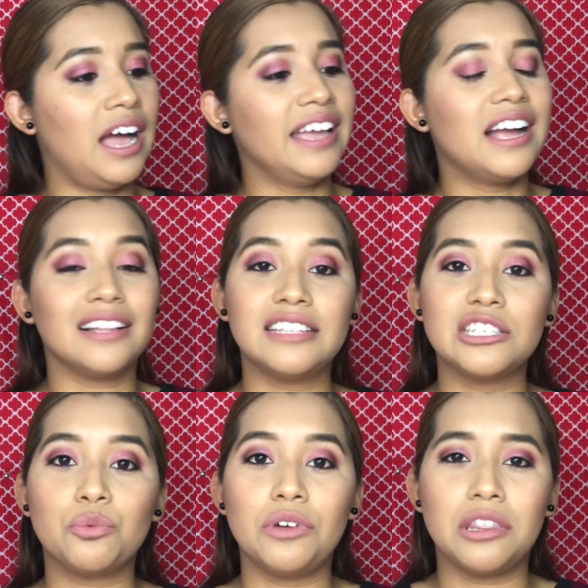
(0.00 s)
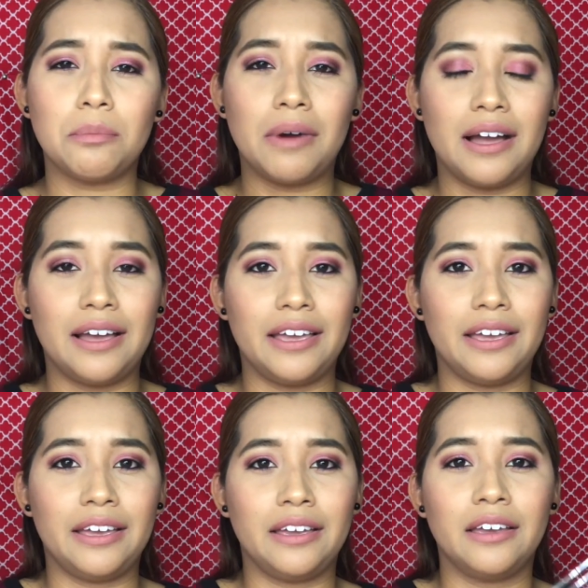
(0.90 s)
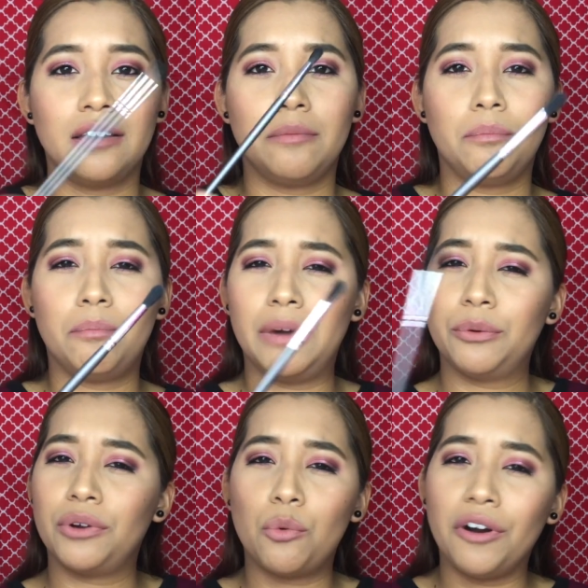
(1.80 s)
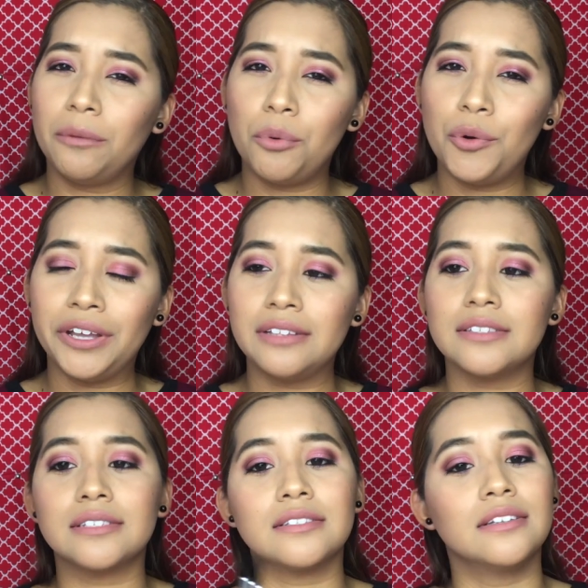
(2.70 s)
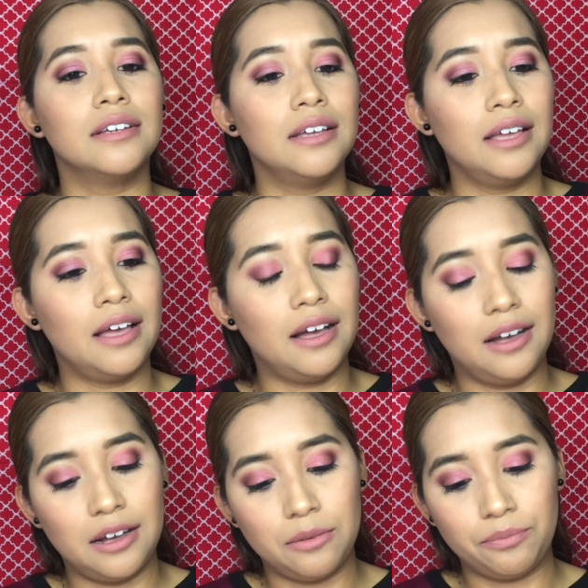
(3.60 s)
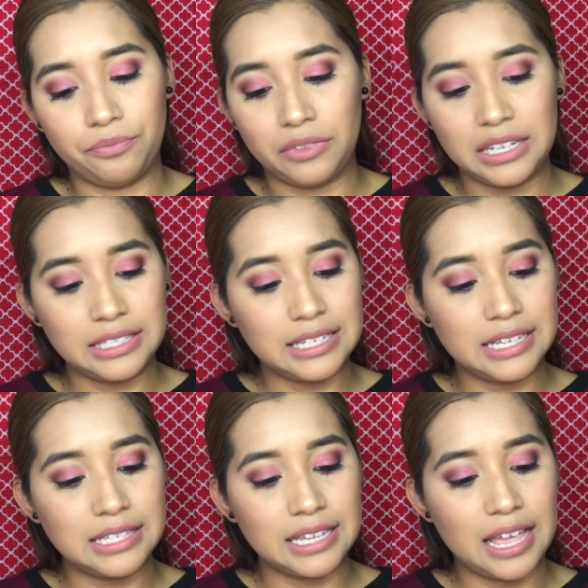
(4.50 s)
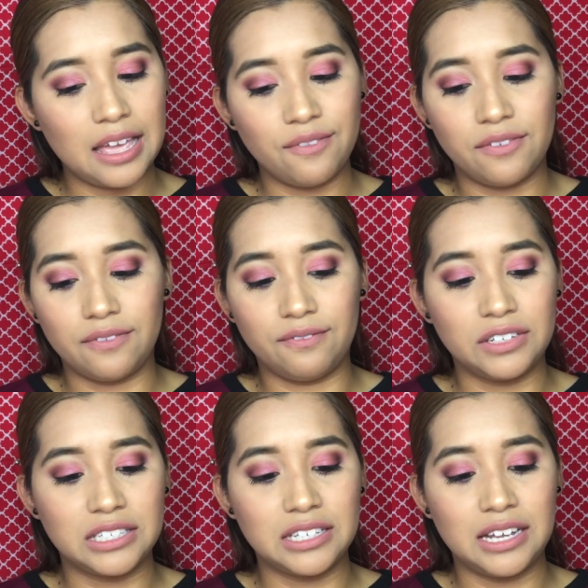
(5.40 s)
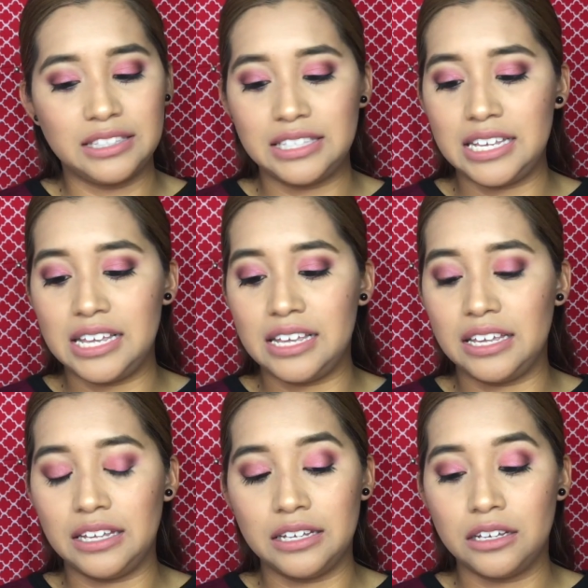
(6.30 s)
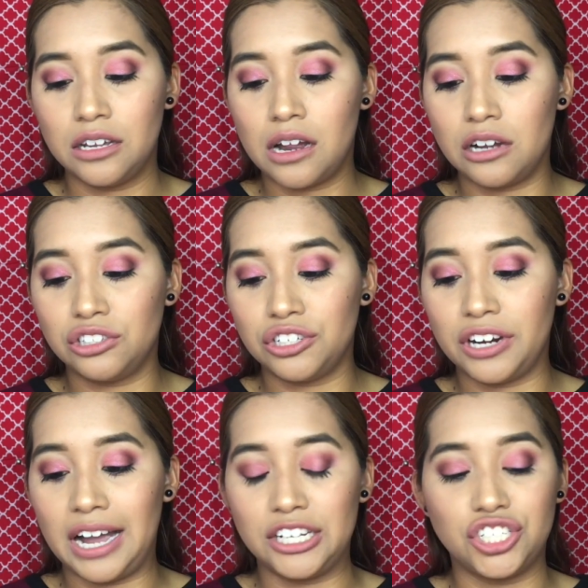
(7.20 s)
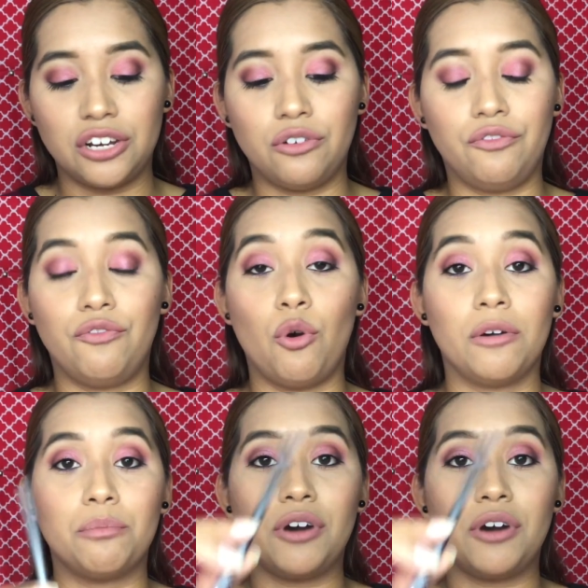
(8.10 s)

I got this with my reward points. This is a Boxy Contour Eyeshadow 4